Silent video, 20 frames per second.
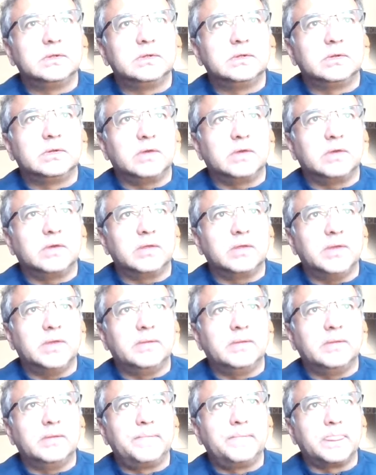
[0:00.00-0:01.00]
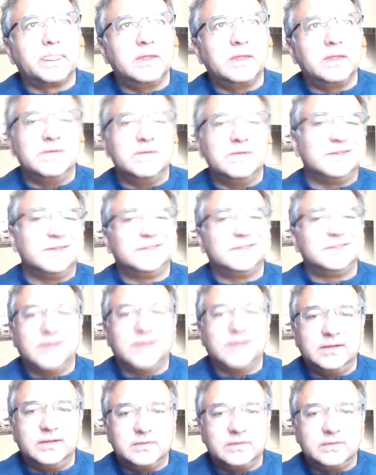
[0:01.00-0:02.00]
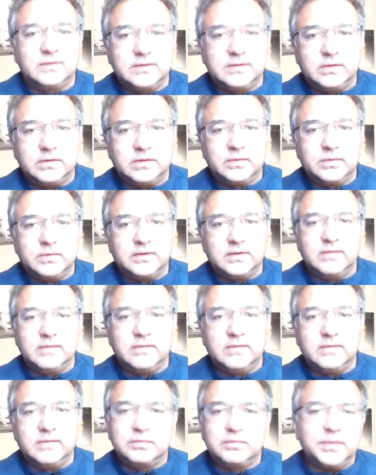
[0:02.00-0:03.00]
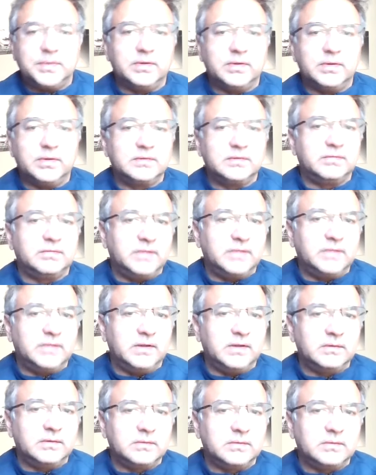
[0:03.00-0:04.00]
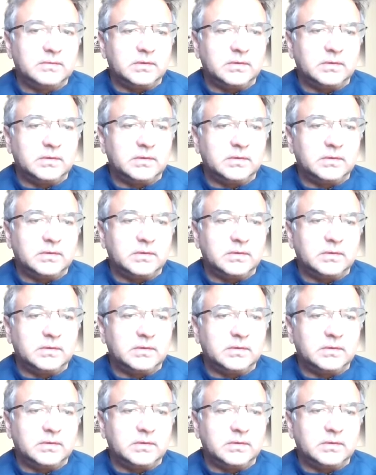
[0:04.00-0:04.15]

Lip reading: talking about even a science, as Tillich would say, an experience of faith.